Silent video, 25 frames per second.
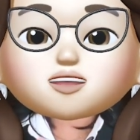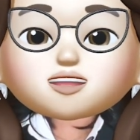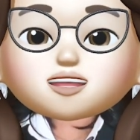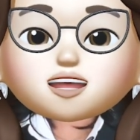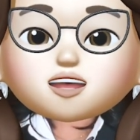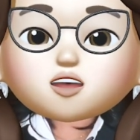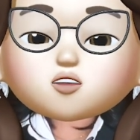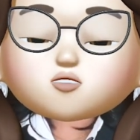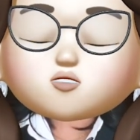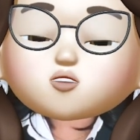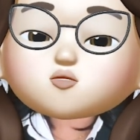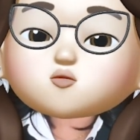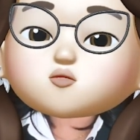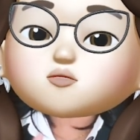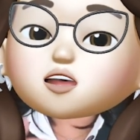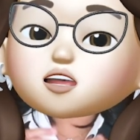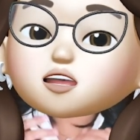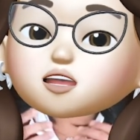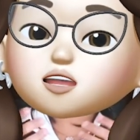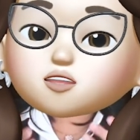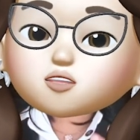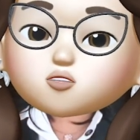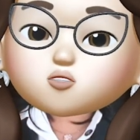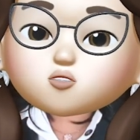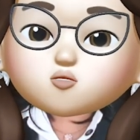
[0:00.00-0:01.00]
trained on
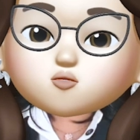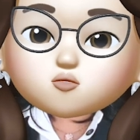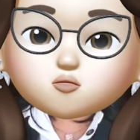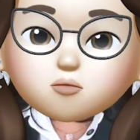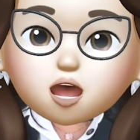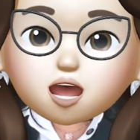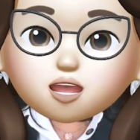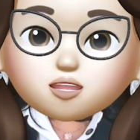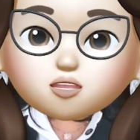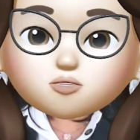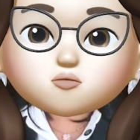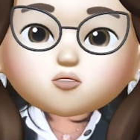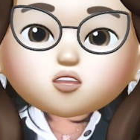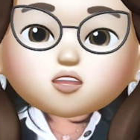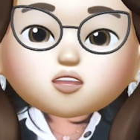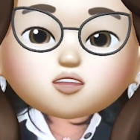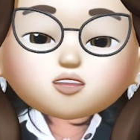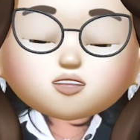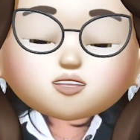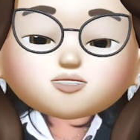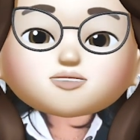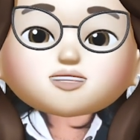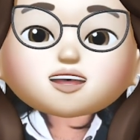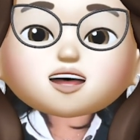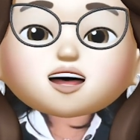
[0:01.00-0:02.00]
billions of
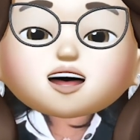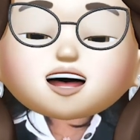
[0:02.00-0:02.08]
parameters.